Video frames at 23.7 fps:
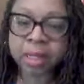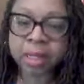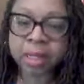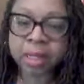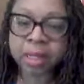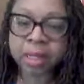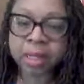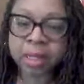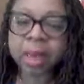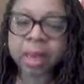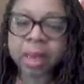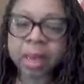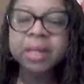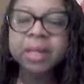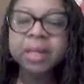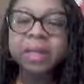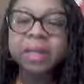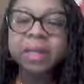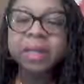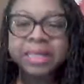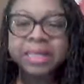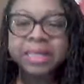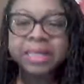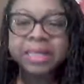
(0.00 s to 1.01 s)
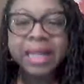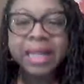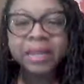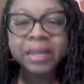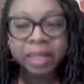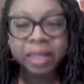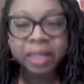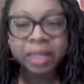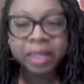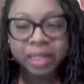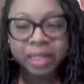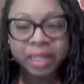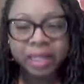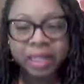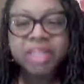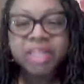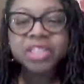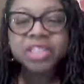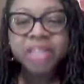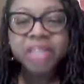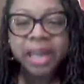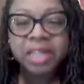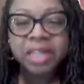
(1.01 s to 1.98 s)
because that literally
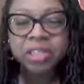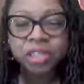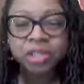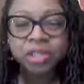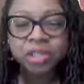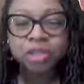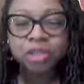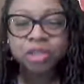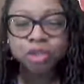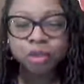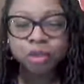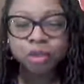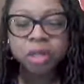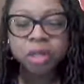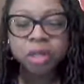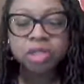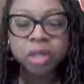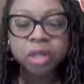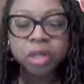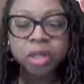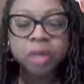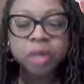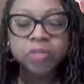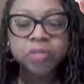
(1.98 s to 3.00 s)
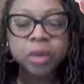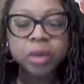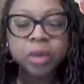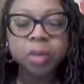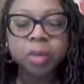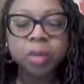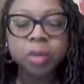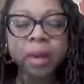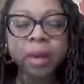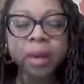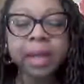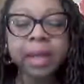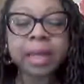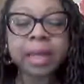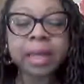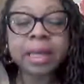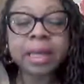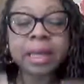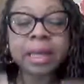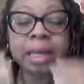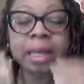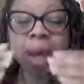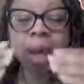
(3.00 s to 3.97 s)
changes the structure of your brain
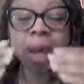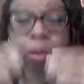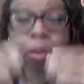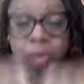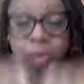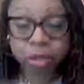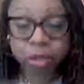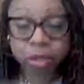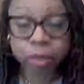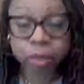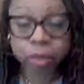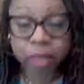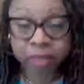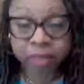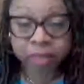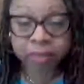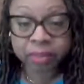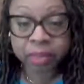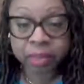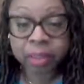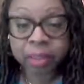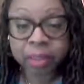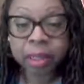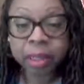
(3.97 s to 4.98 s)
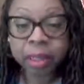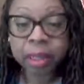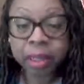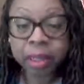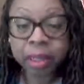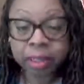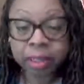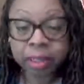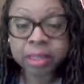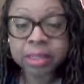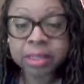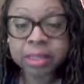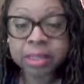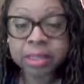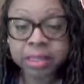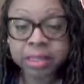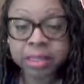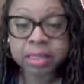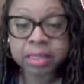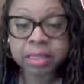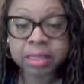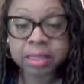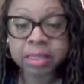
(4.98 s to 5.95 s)
and helps you, even in this
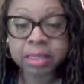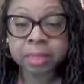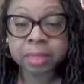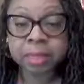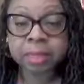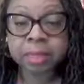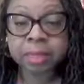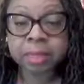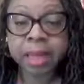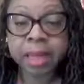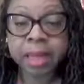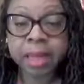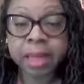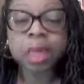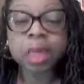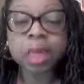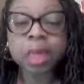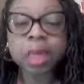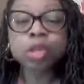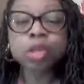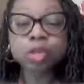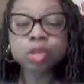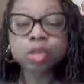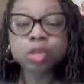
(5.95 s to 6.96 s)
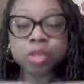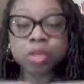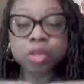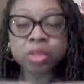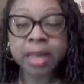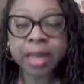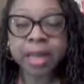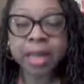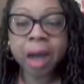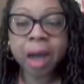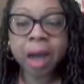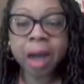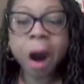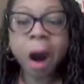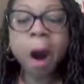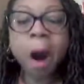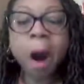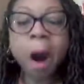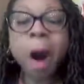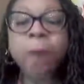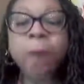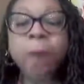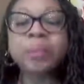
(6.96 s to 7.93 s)
instance, as I'm saying, to stay
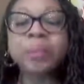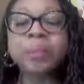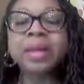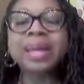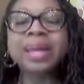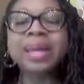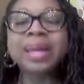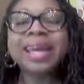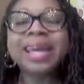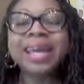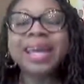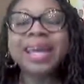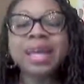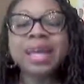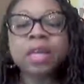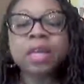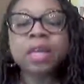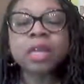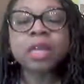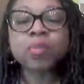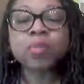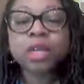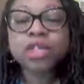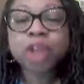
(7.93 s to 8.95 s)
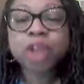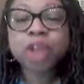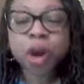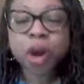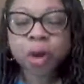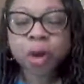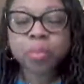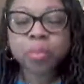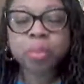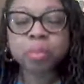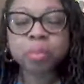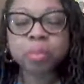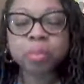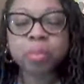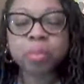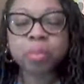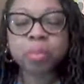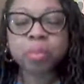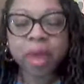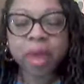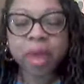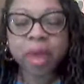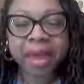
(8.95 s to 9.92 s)
calm and return the
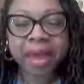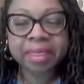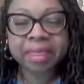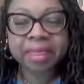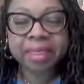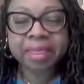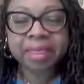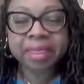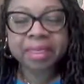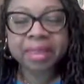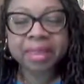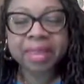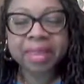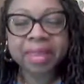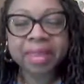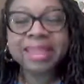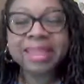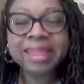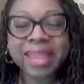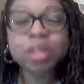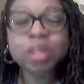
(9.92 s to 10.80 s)
breath that